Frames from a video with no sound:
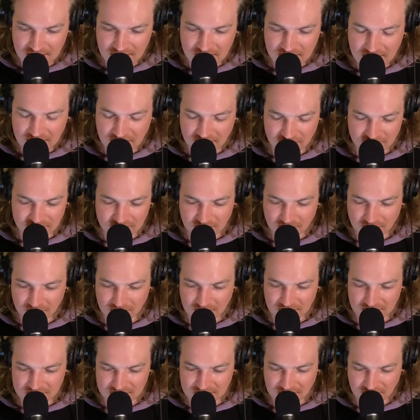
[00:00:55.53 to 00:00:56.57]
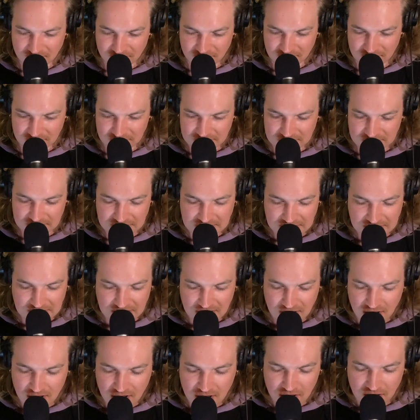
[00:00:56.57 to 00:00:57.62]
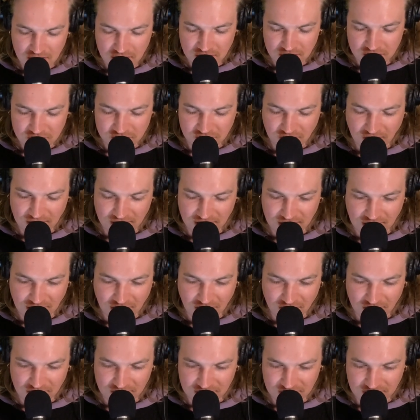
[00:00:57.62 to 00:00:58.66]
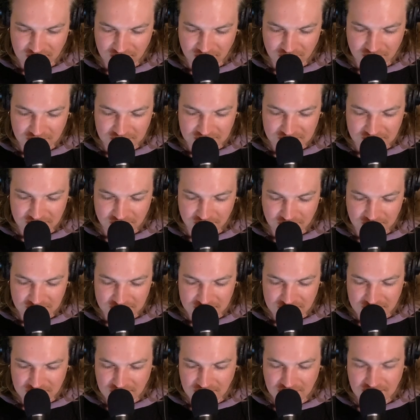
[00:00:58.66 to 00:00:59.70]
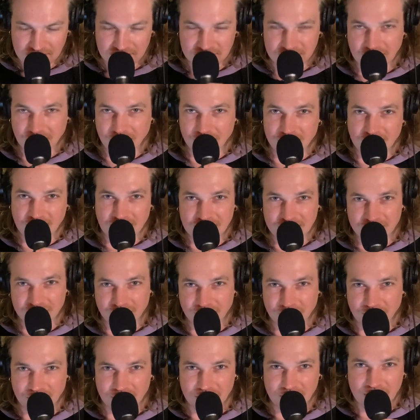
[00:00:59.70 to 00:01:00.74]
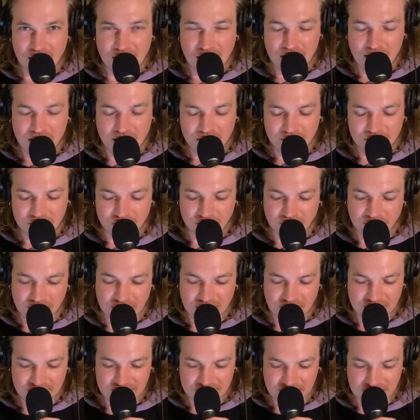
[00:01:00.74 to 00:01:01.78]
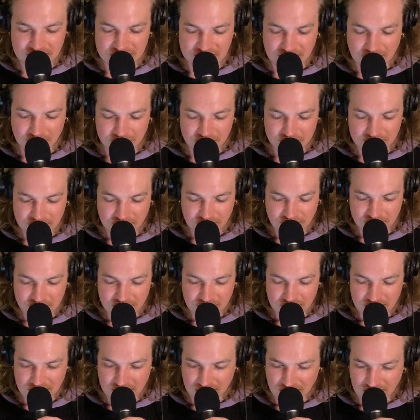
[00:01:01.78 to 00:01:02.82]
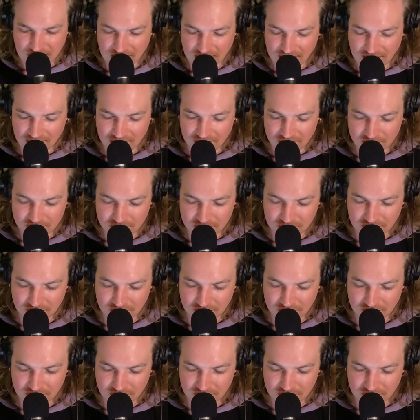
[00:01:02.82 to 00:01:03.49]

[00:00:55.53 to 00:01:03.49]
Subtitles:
if some of the stuff is dragging on a little bit too much. So thanks for joining us this episode. I hope you